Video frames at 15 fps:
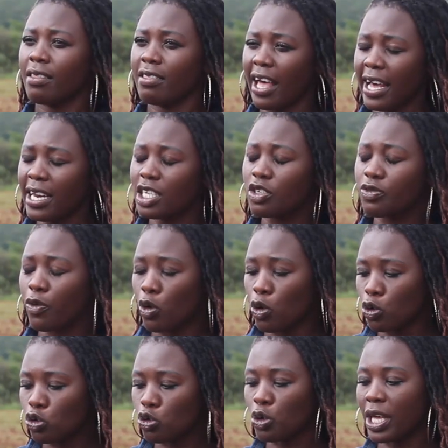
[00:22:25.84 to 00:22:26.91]
That is for
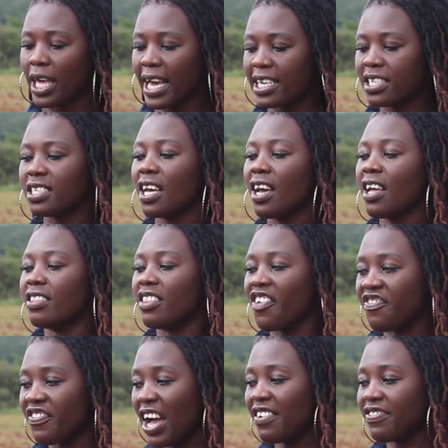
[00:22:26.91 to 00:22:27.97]
you to get the
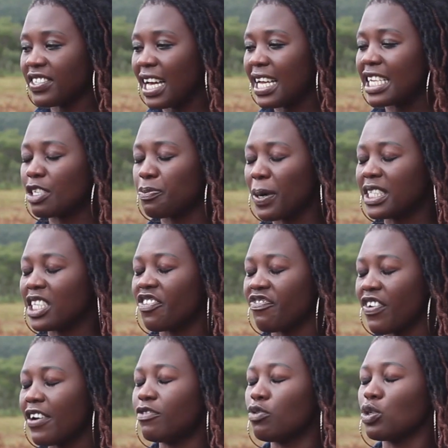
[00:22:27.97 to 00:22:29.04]
expected
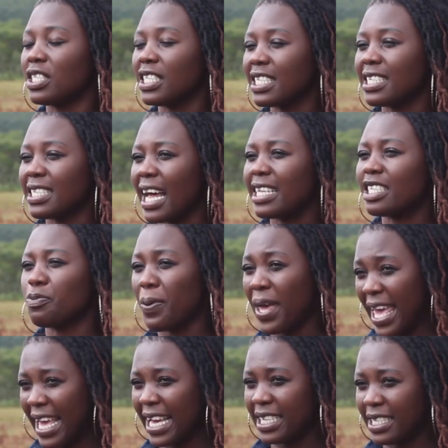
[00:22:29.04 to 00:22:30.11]
5 to 6 tons per
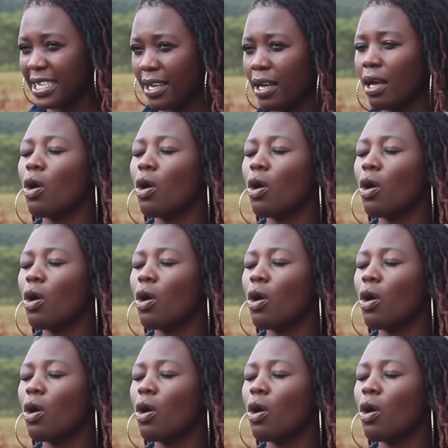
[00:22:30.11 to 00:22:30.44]
hectare.